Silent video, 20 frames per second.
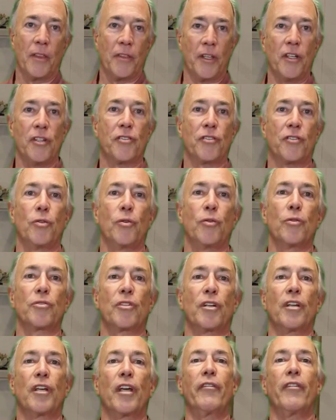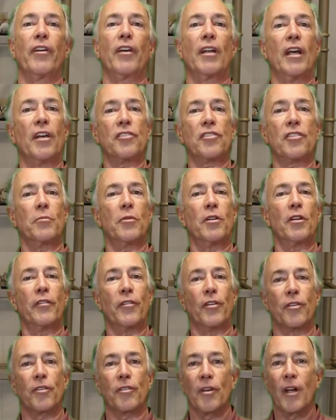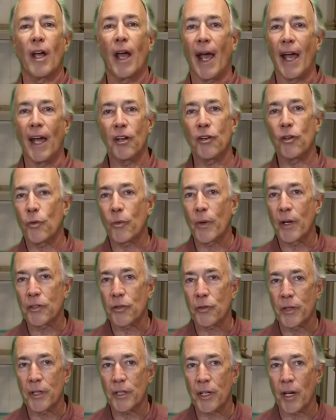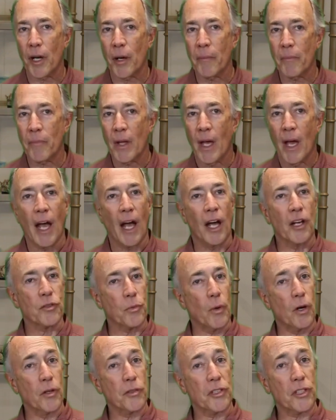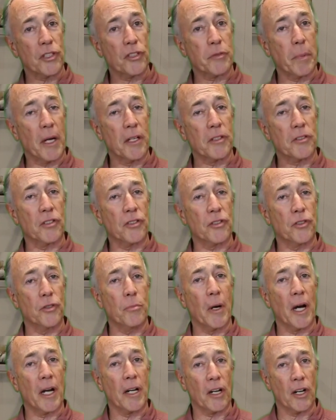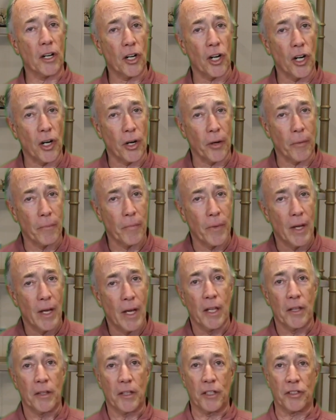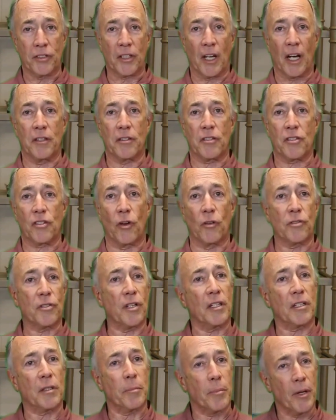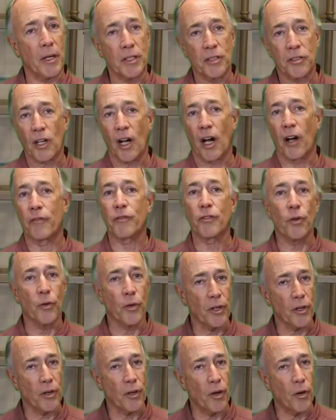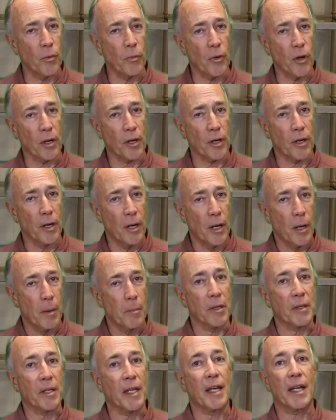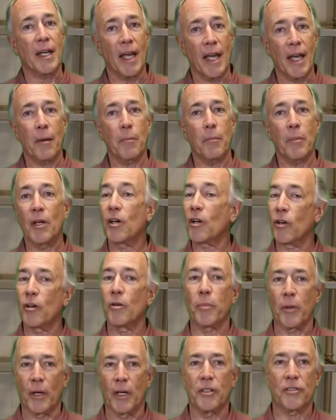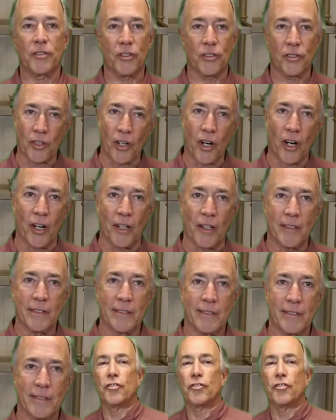These tools can give you an estimate of your annual rental income as well as expenses you might incur. These sites don't take the place of doing your homework, but they can be a good place to start.